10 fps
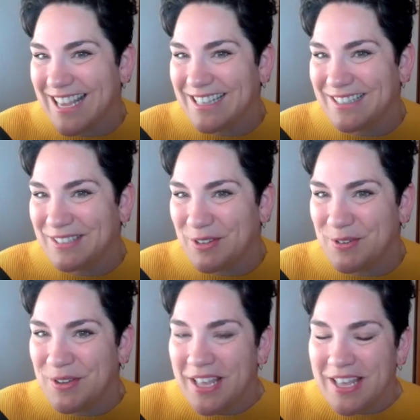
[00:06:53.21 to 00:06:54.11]
And
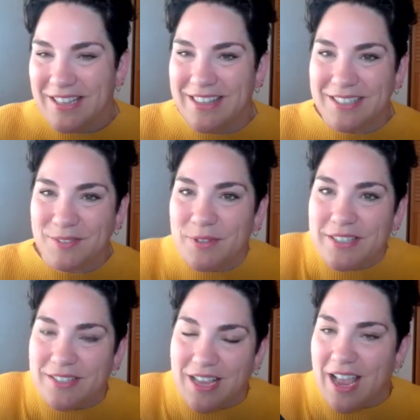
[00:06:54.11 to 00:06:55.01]
so this
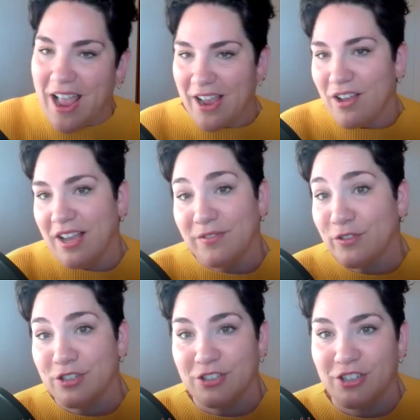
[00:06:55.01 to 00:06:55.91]
was, I
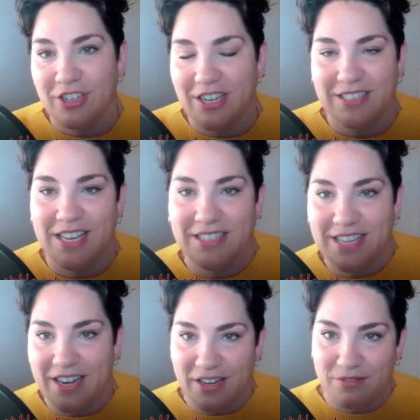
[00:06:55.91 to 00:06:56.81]
first started at
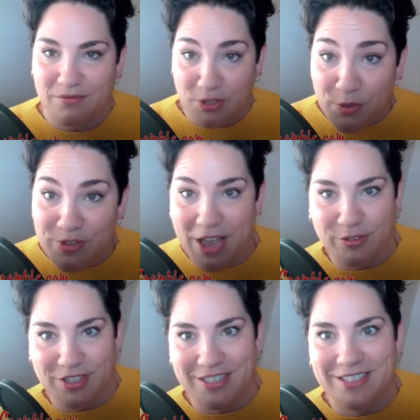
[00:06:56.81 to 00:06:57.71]
1010 in
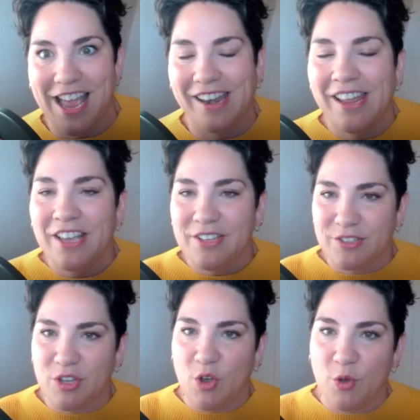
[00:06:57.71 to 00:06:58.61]
2010.
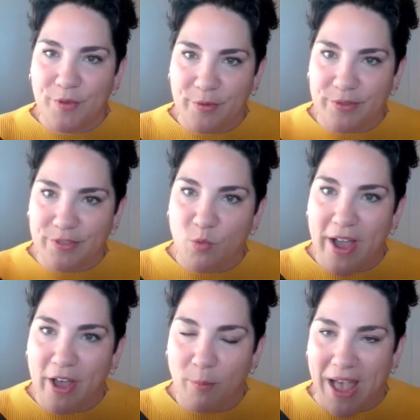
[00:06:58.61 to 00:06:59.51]
So it was a
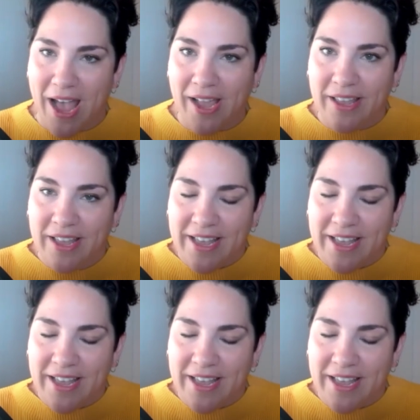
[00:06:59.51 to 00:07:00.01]
while back.